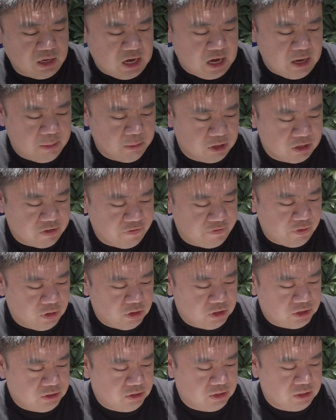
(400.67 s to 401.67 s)
I'm looking
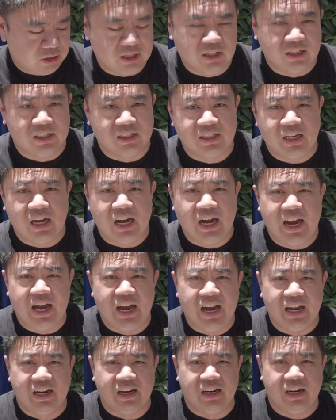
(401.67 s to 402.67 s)
forward to it because I
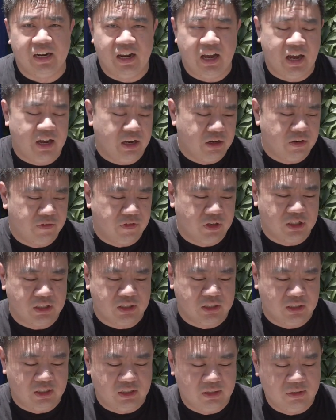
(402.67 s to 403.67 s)
had it at
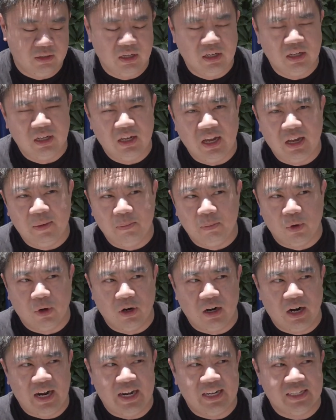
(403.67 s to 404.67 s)
Universal
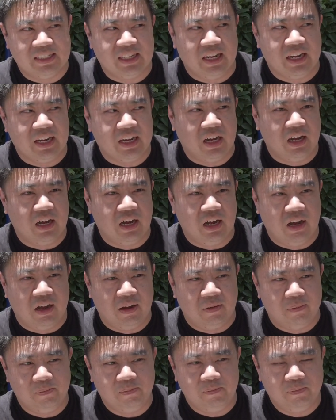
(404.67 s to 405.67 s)
more as like a,
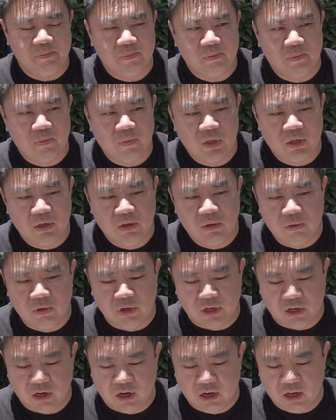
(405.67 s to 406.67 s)
what do
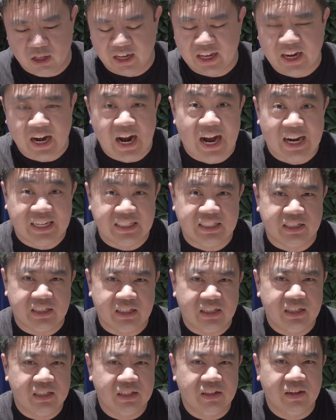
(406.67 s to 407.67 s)
you call it, like an
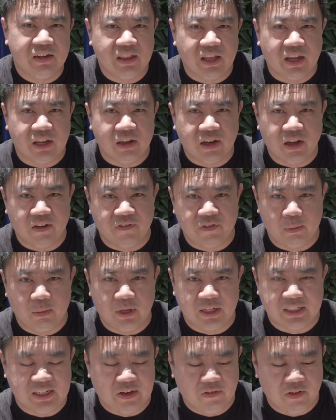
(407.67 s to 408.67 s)
icy that you get from
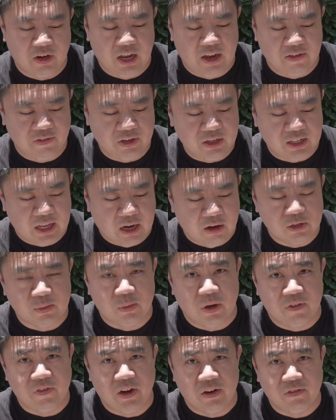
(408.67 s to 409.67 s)
like 7-Eleven. That was
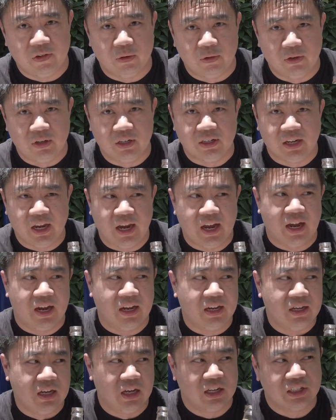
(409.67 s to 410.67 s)
my favorite one, yeah,
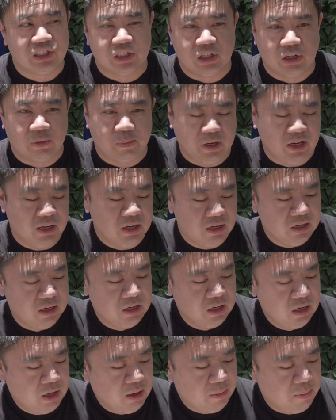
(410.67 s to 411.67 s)
the Slurpee.
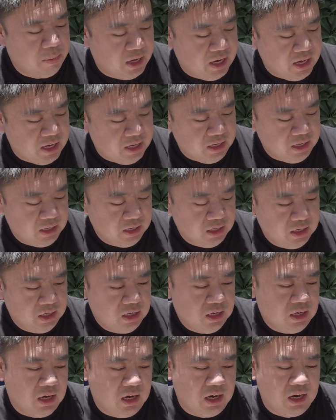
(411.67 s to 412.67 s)
But
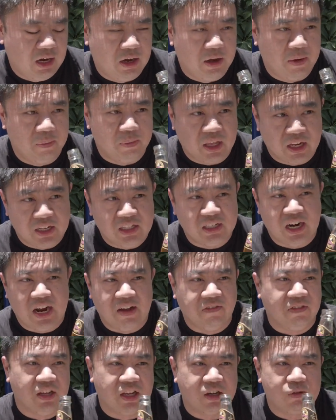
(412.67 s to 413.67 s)
they did
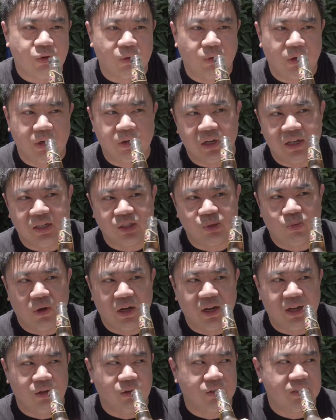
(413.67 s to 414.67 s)
have a liquid one as
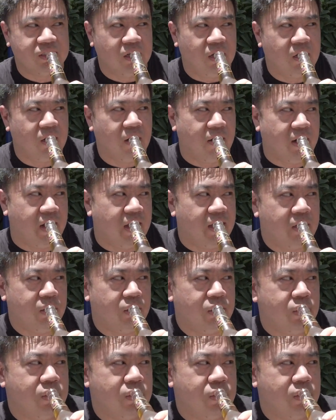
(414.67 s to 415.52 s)
well. It was alright.